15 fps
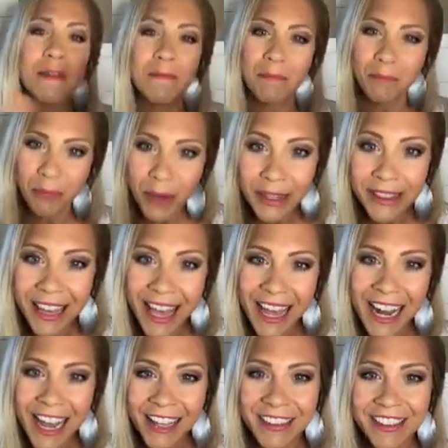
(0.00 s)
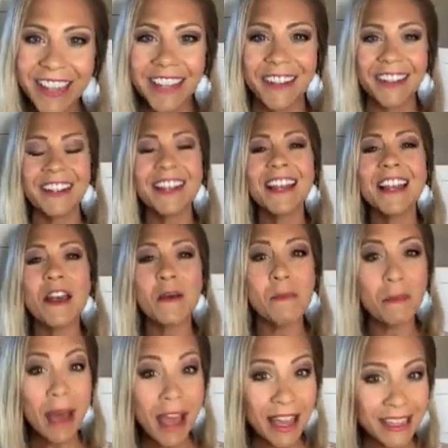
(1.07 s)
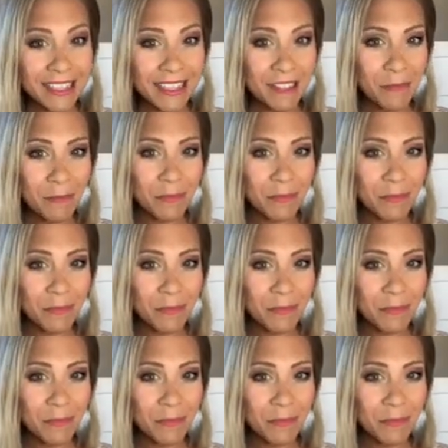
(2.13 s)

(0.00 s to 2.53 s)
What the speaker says: to put that out there. But